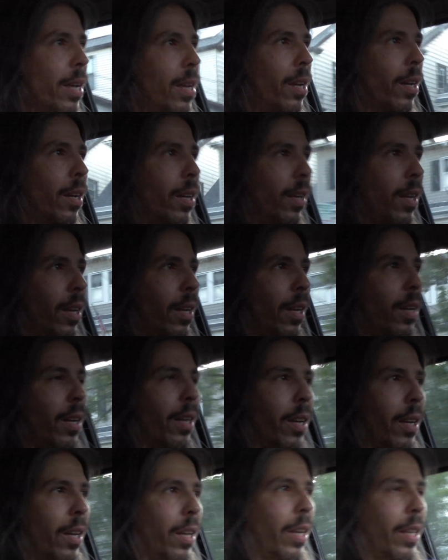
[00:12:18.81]

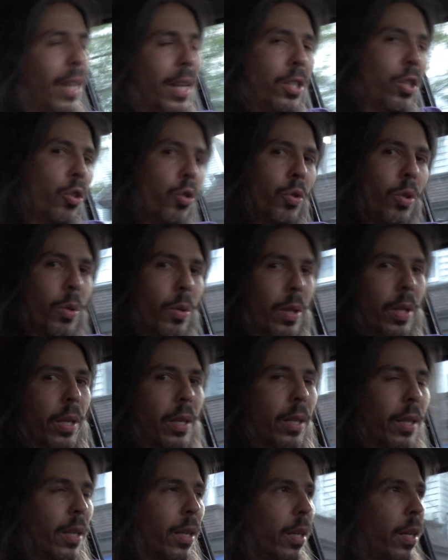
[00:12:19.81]
And that's the truth.
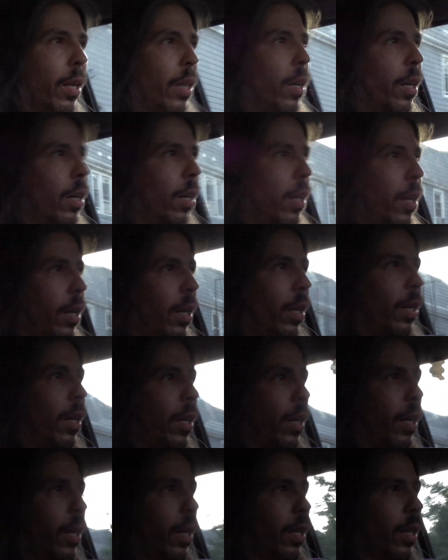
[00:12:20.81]

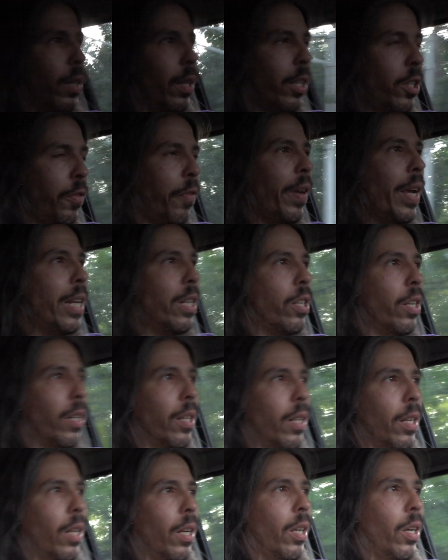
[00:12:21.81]
Let's face it,
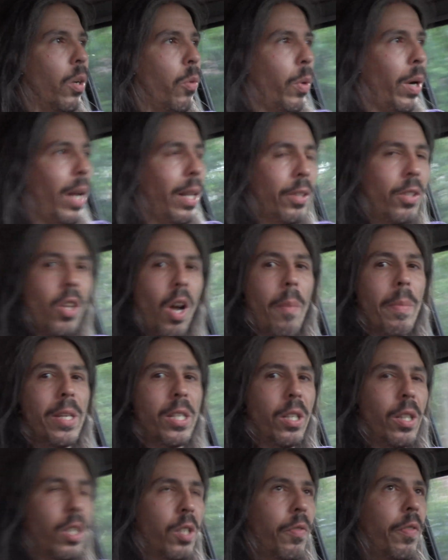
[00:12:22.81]
we're not
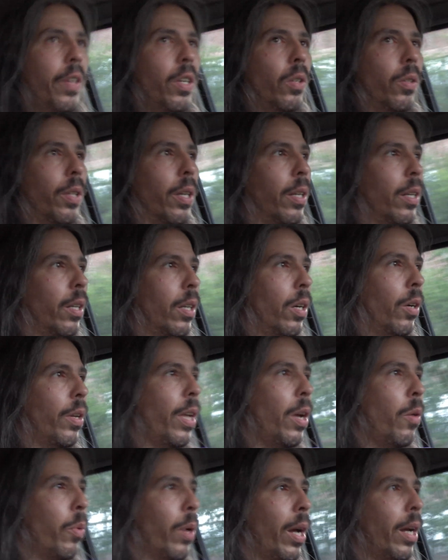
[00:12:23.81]
dummies in this field,
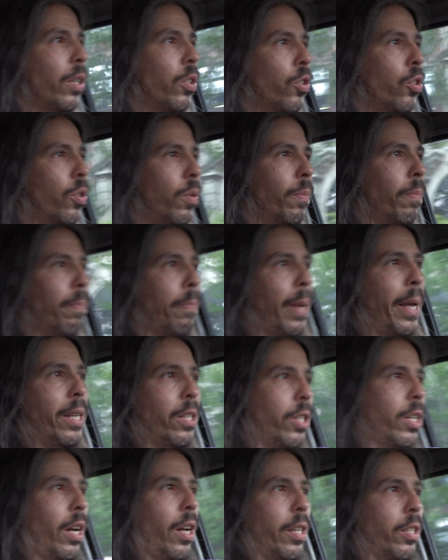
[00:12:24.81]
okay? We're not
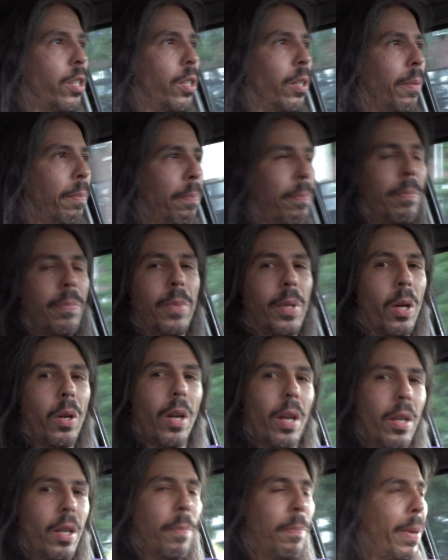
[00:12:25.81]
pissants
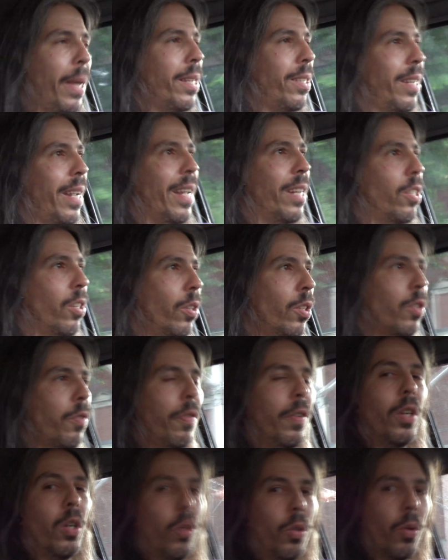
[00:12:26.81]
in this
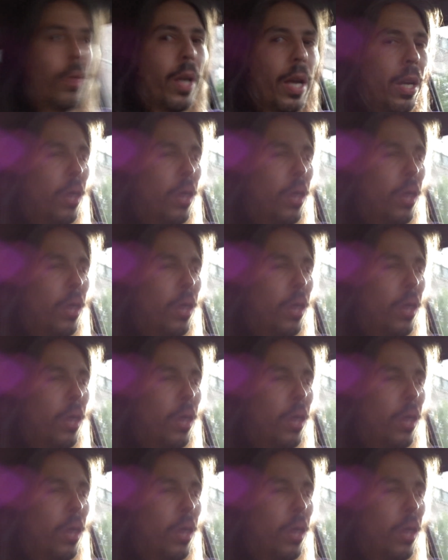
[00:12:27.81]
field, okay?